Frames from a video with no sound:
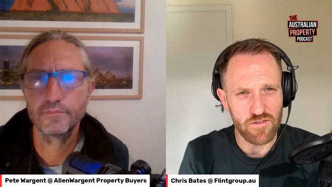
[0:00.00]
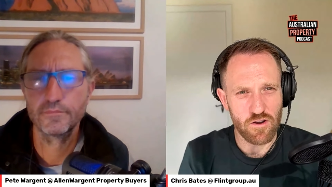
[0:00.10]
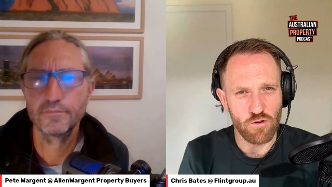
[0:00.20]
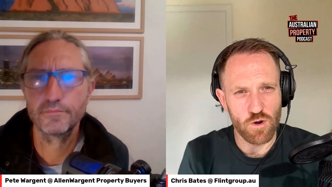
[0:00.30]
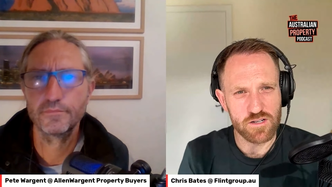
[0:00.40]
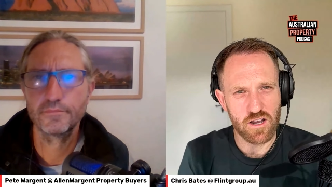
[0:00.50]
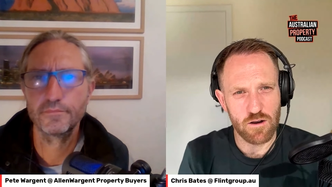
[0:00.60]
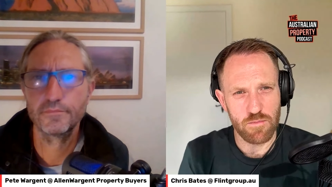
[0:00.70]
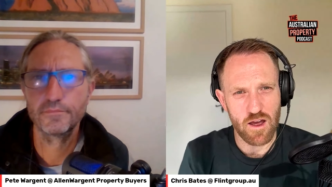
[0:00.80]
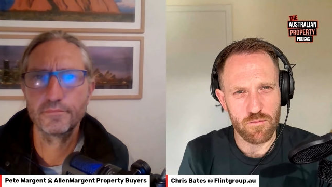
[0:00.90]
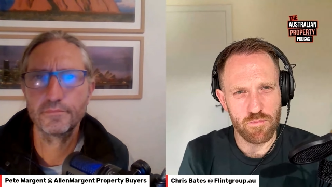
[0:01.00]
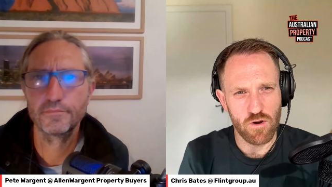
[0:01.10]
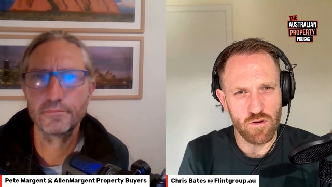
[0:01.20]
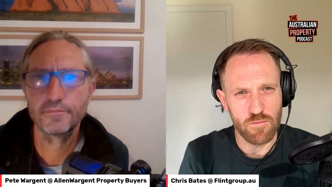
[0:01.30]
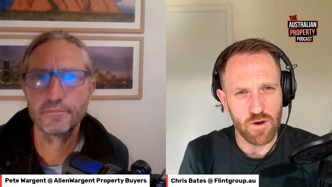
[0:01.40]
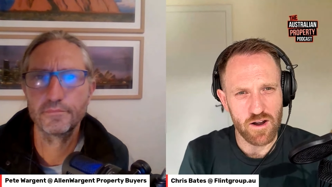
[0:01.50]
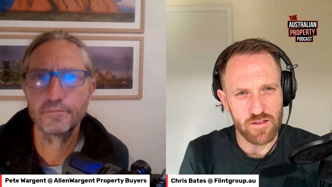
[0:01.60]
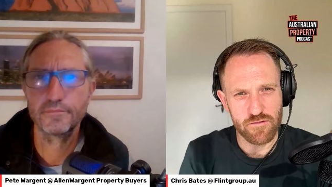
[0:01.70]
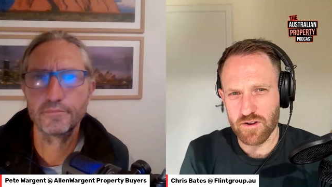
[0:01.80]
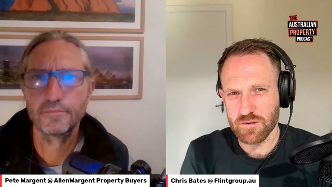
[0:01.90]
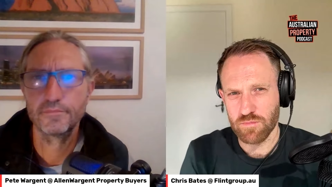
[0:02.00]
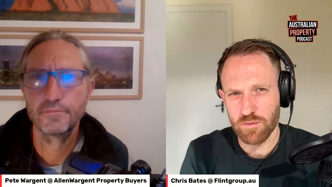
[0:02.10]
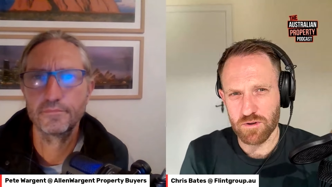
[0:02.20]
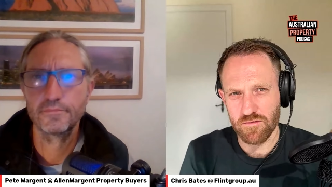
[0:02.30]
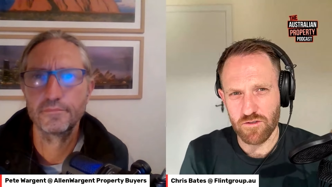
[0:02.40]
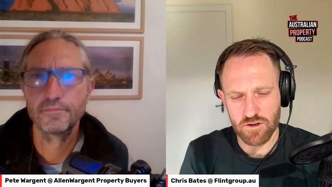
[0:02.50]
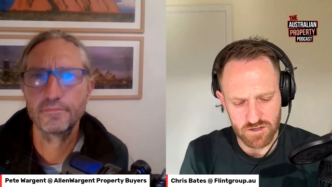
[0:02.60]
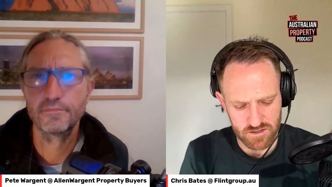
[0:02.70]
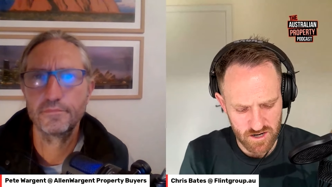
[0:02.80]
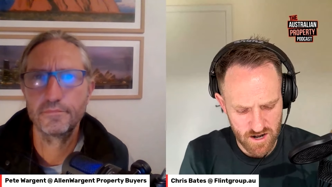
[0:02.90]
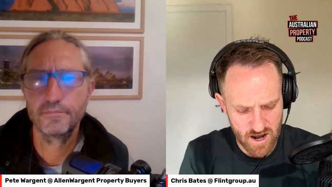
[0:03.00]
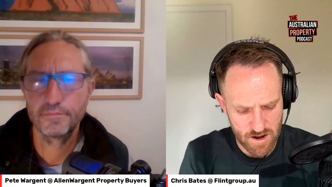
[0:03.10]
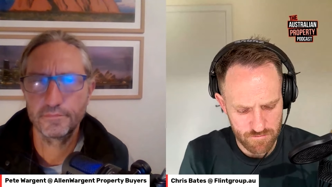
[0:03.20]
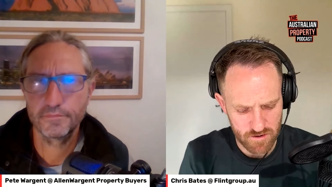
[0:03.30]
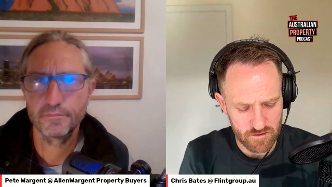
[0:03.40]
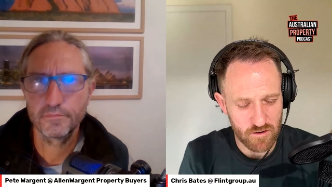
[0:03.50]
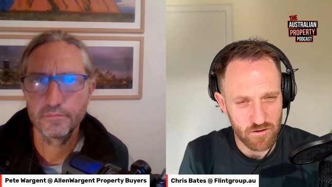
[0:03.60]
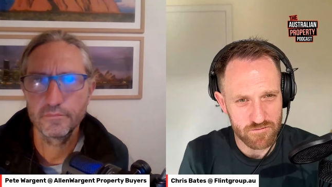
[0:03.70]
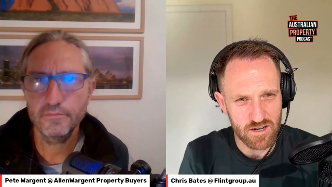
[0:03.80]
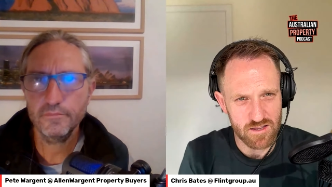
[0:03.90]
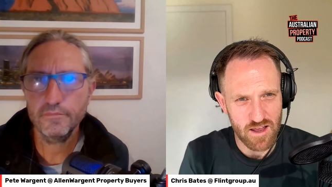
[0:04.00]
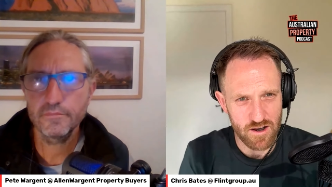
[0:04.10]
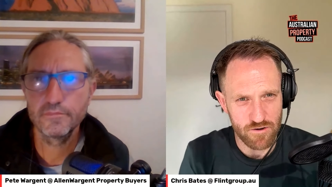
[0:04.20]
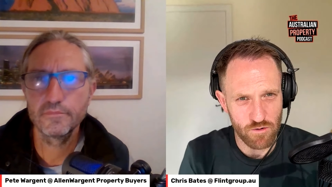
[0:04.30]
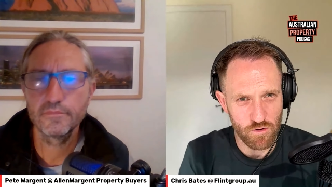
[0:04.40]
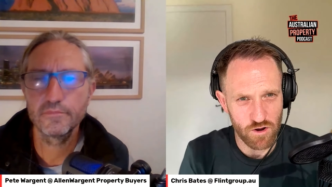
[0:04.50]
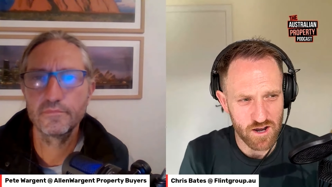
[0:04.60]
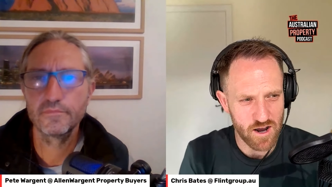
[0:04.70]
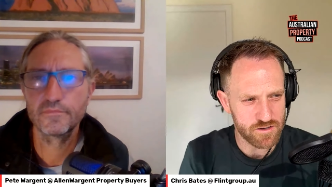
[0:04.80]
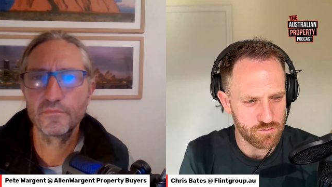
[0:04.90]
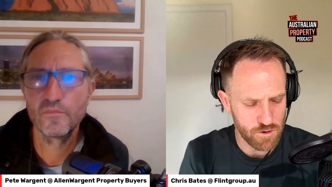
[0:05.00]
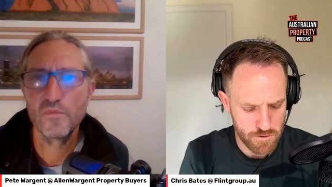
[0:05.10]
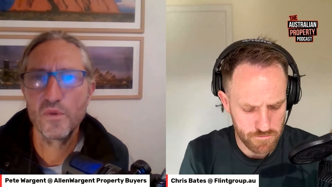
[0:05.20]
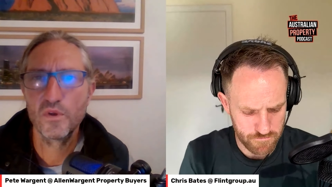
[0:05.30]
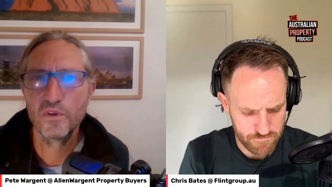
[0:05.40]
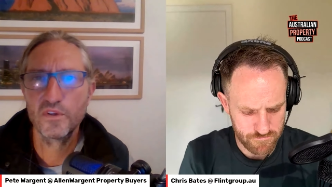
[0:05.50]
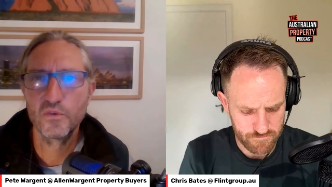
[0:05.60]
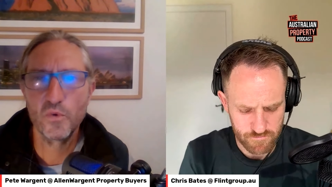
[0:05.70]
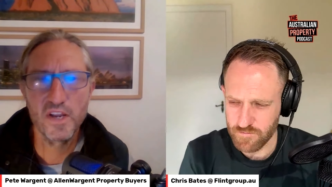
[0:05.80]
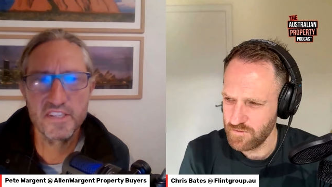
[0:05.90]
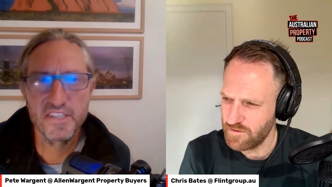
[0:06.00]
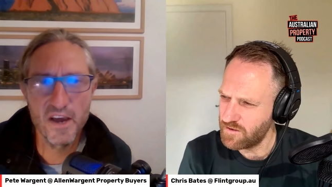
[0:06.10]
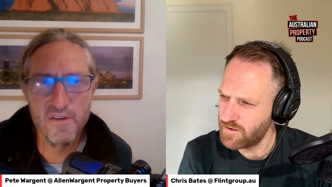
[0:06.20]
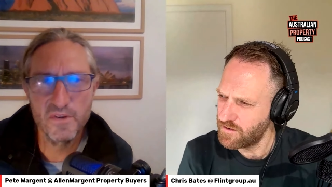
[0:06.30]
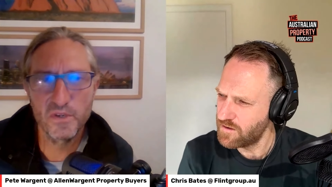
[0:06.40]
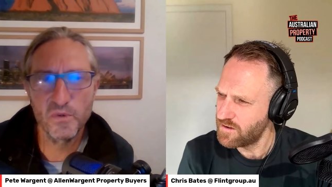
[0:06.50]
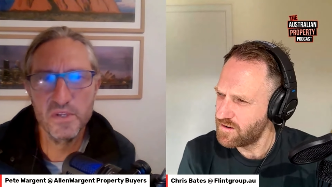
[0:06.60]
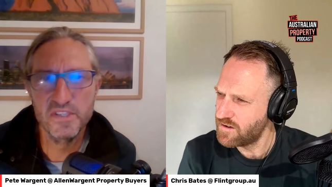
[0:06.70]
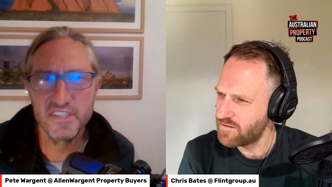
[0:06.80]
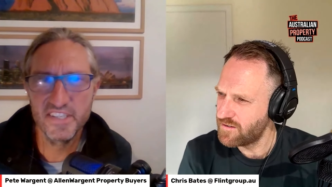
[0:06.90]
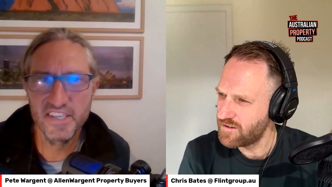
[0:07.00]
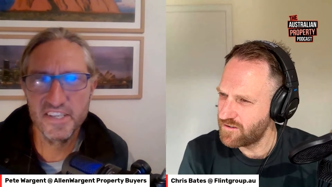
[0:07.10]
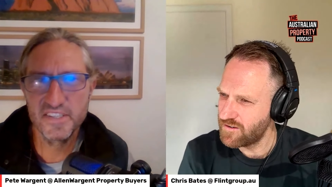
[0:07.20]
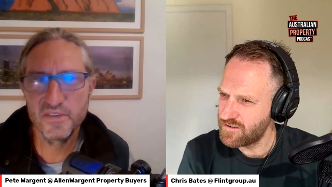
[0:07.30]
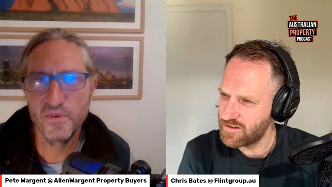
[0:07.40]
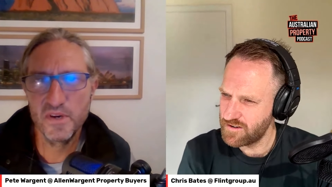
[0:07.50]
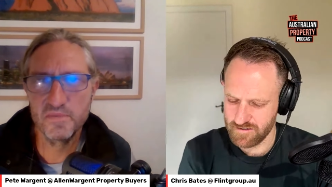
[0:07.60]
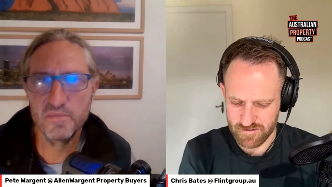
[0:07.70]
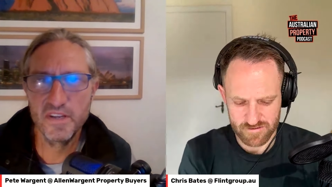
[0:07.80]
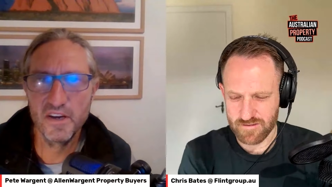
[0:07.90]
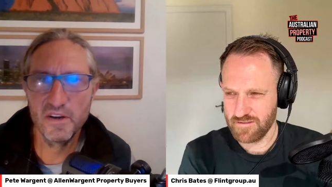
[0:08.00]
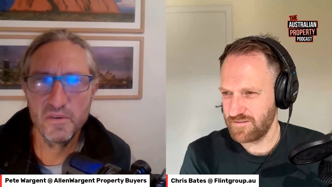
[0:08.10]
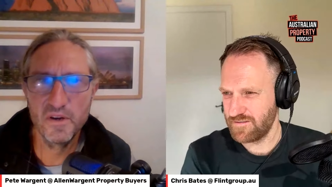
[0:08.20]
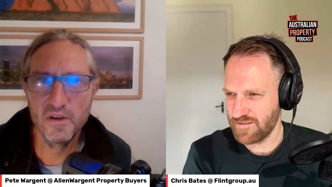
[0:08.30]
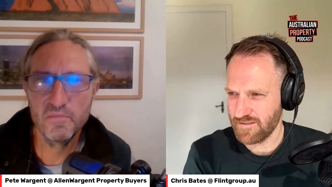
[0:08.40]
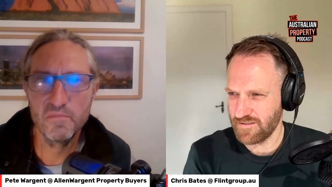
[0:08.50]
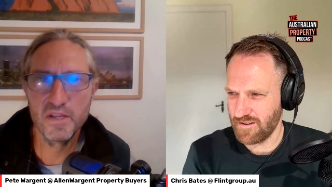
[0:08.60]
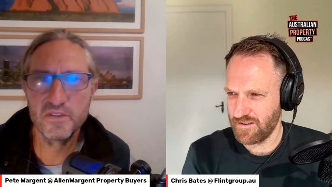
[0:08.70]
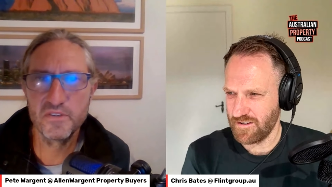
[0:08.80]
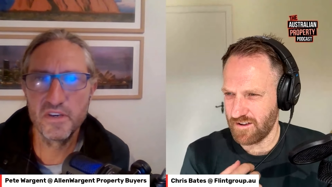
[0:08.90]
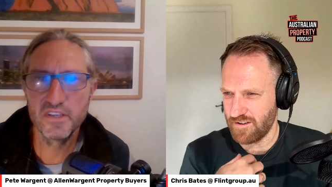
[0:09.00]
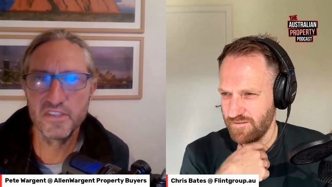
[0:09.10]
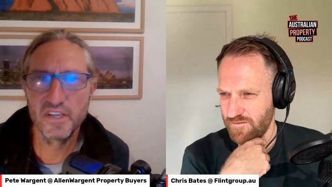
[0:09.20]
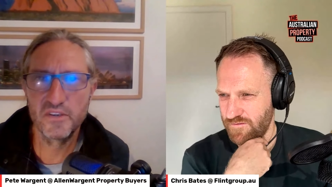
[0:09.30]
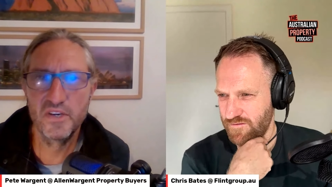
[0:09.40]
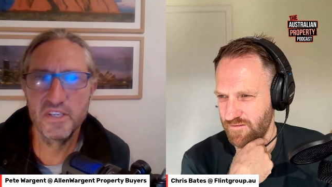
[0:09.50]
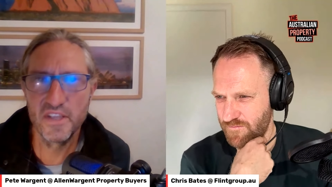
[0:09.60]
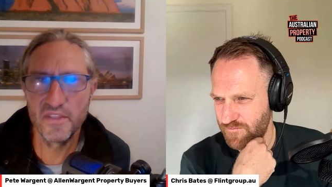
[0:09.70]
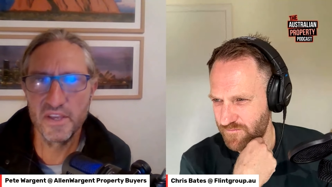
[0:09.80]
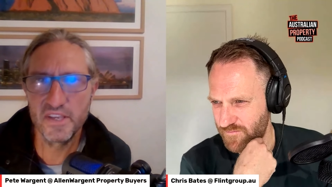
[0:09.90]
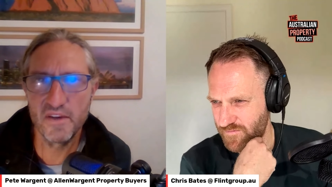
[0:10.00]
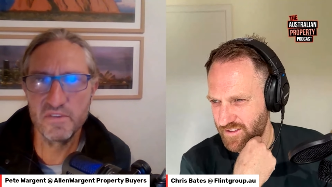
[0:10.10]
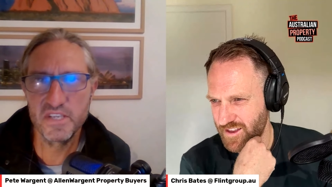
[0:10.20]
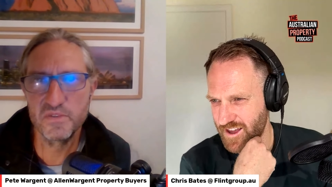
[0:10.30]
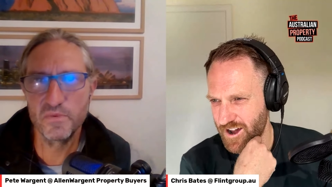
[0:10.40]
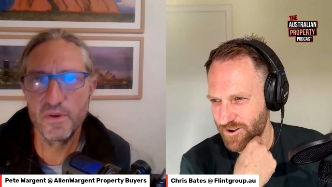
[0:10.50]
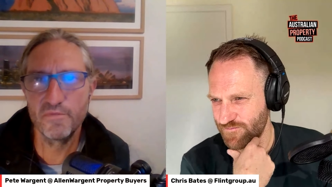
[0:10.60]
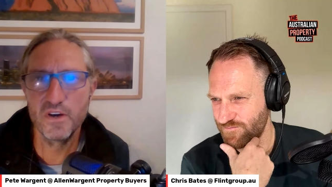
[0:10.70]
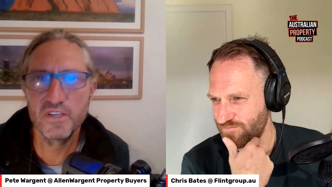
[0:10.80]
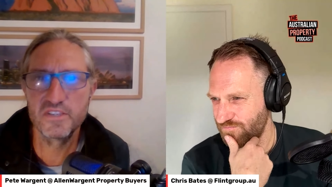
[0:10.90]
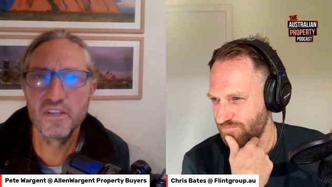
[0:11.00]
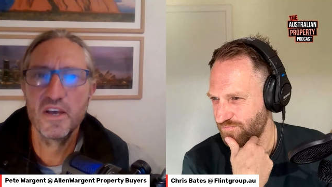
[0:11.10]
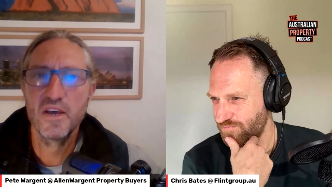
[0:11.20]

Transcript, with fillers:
Speaker 1: that you're always going to be able to borrow and buy another investment property in the future is going to happen. I've seen that not work out as well.
Speaker 2: Quality over quantity has always been our uh, mantra, hasn't it? Because I think ever since yeah. we first